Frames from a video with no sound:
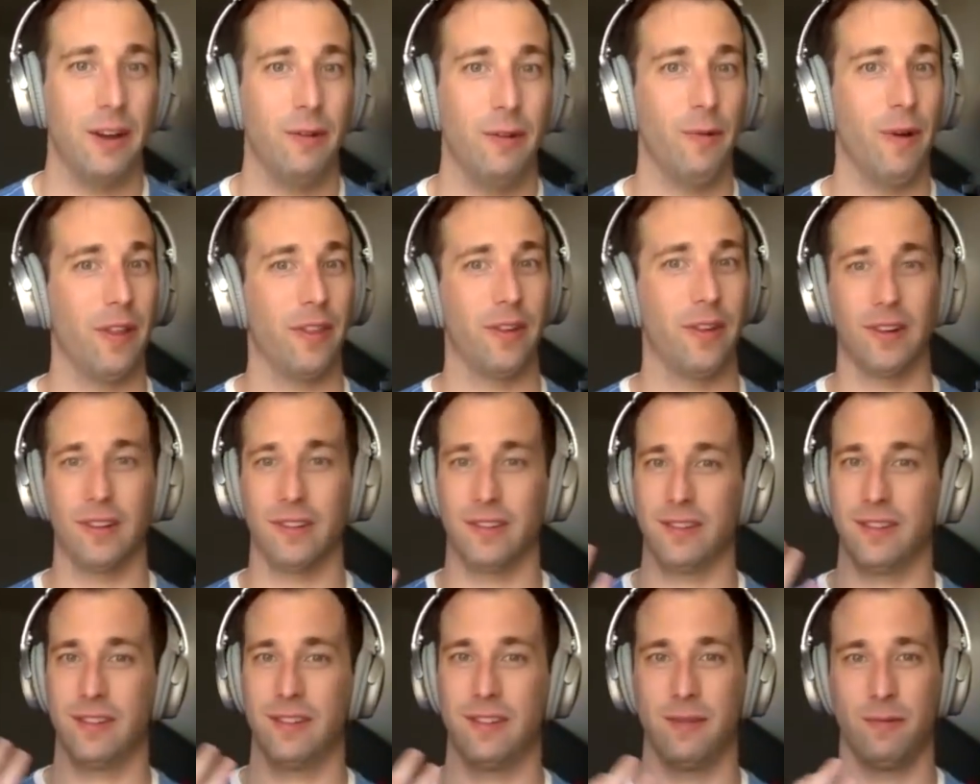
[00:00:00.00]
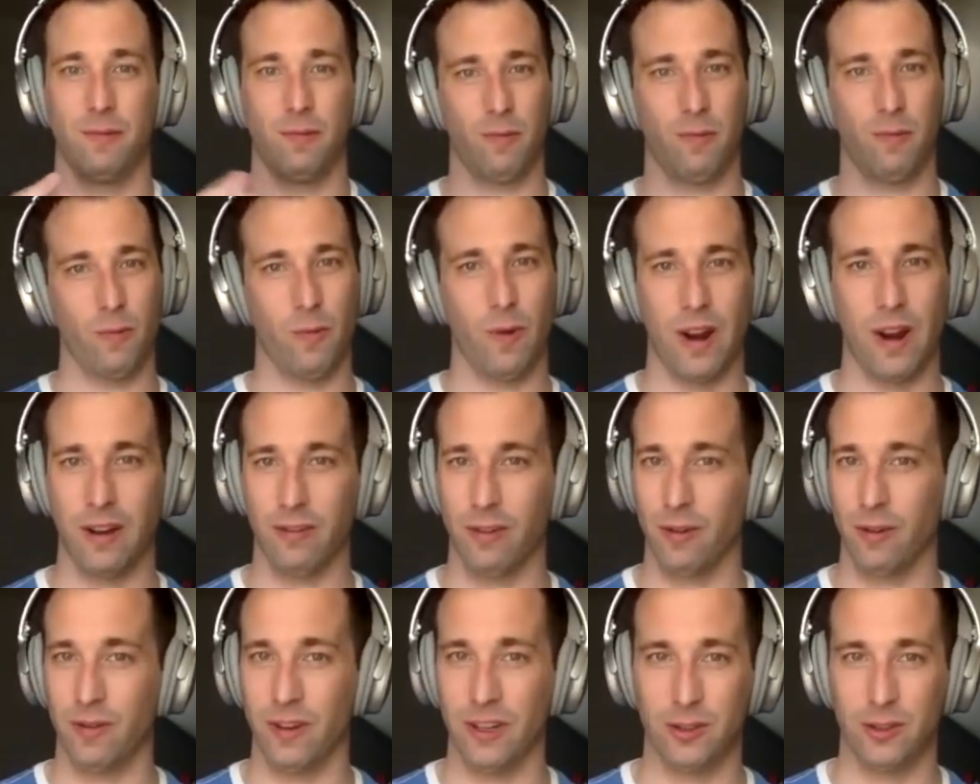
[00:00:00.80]
whether it's
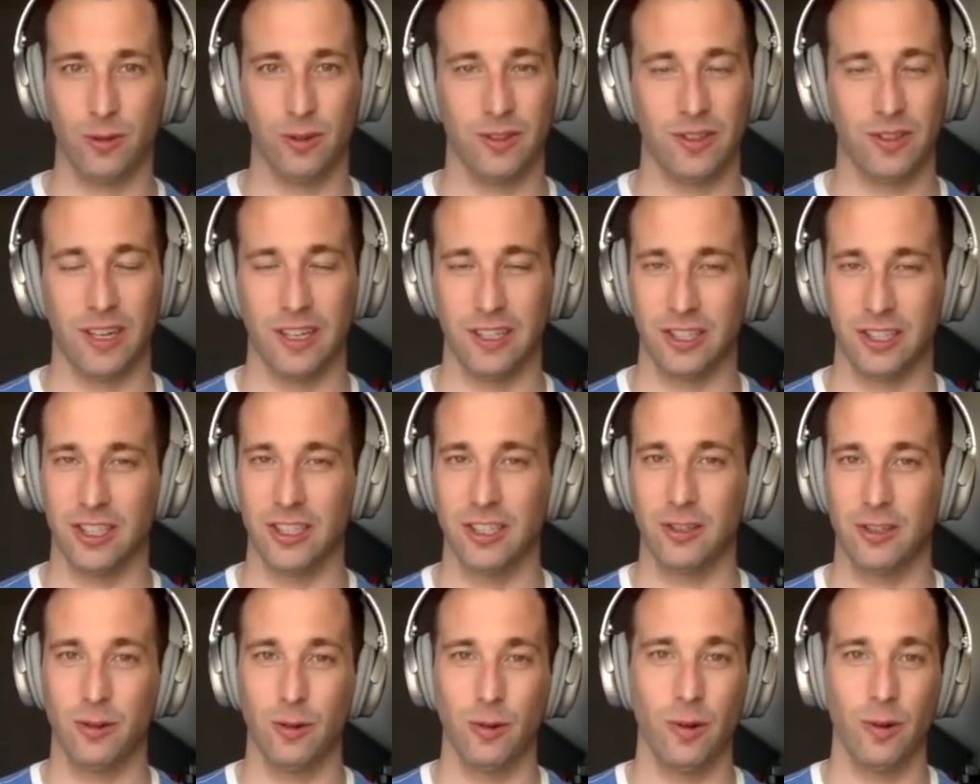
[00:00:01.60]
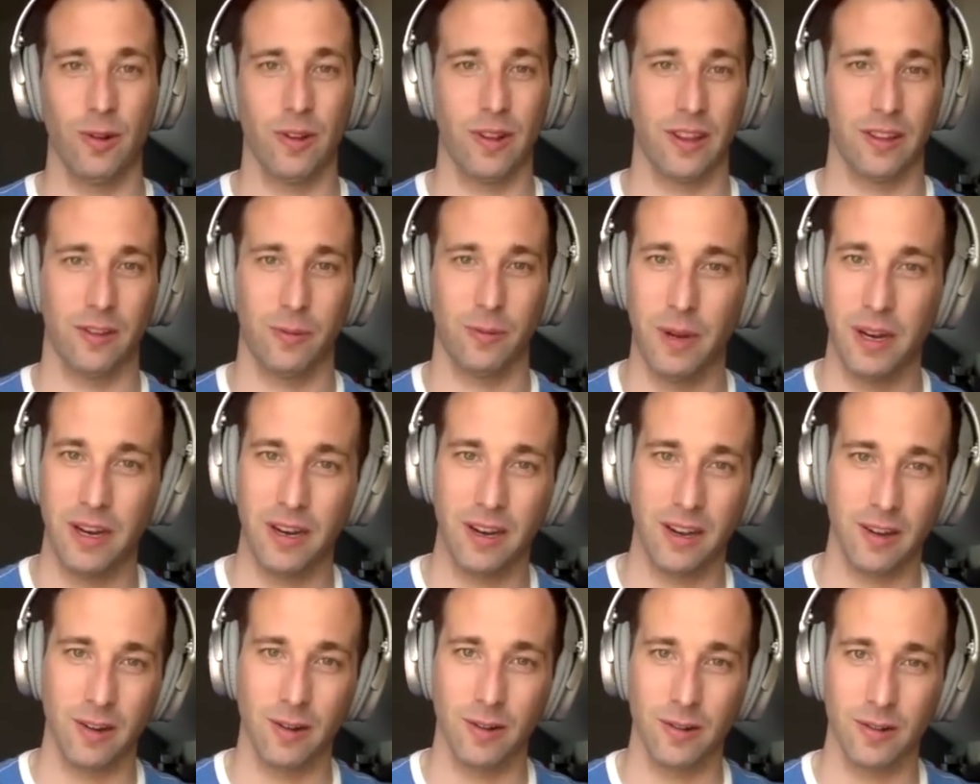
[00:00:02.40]
whatever visualization tool that's
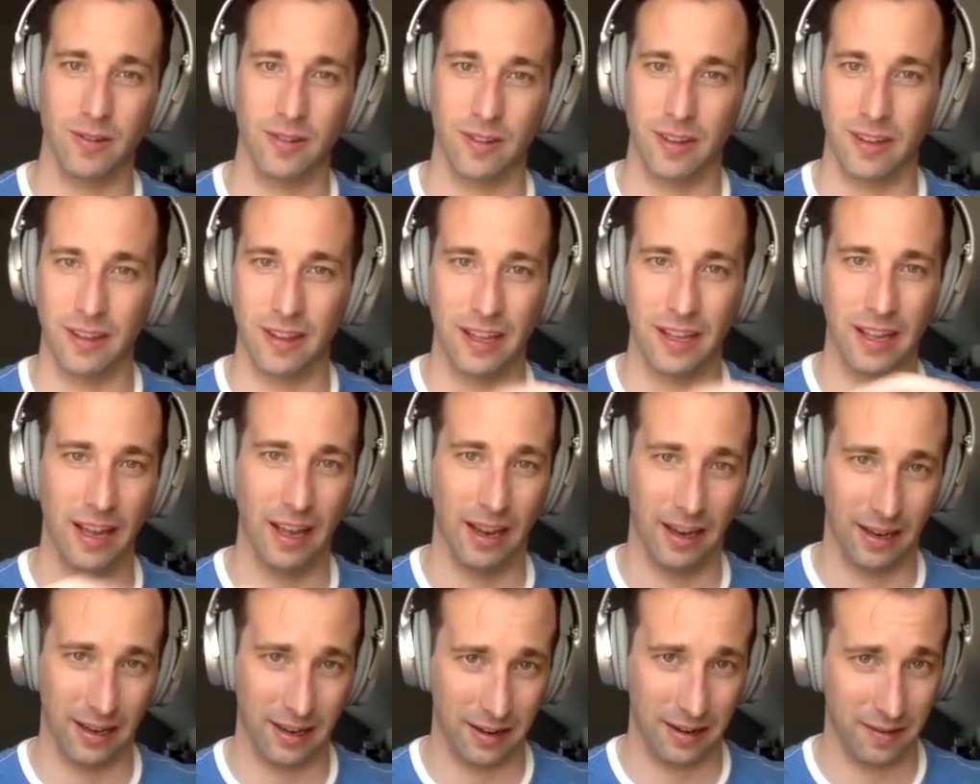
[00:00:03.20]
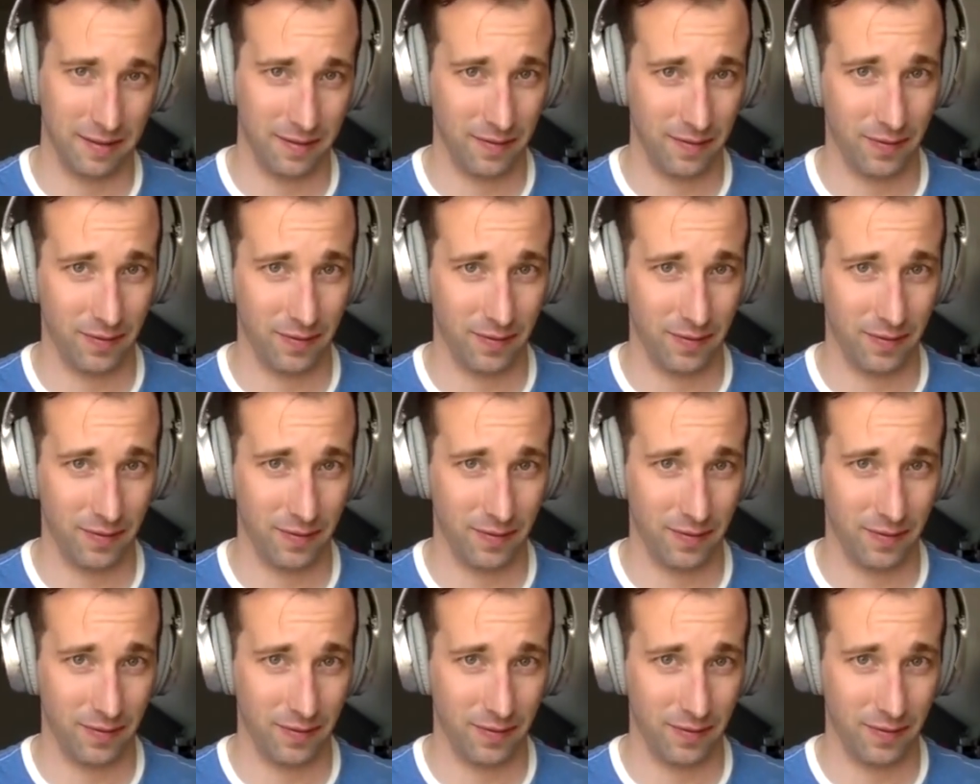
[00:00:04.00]
being used, in the end,